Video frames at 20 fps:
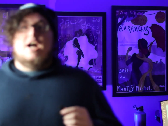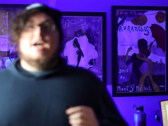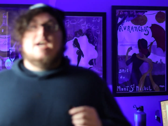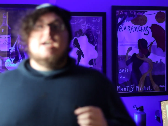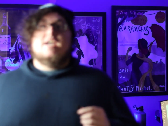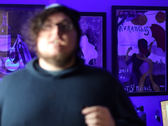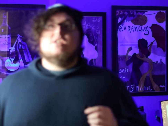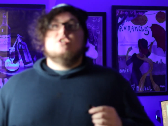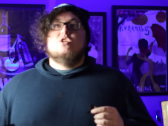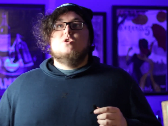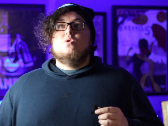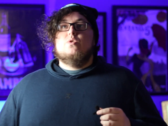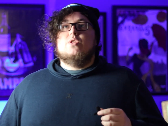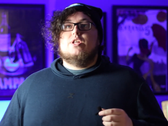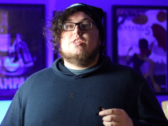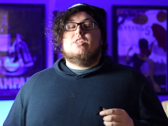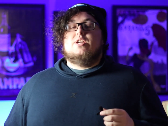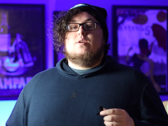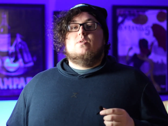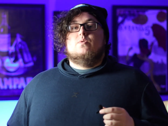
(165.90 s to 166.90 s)
I knew
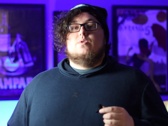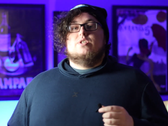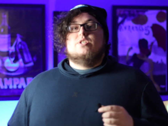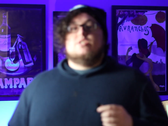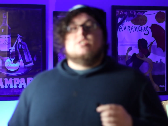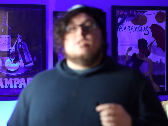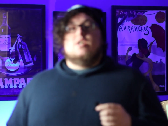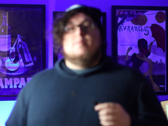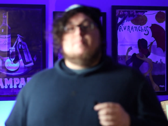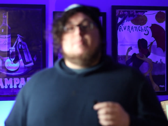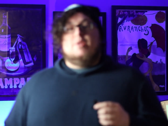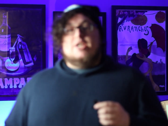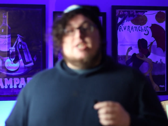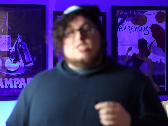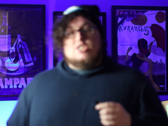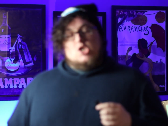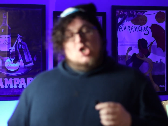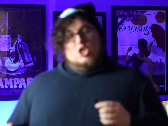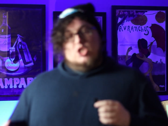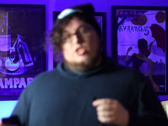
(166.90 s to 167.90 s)
that there was a
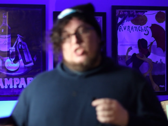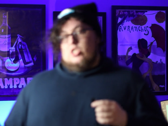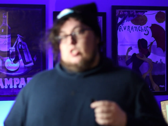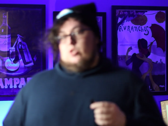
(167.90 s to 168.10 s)
place called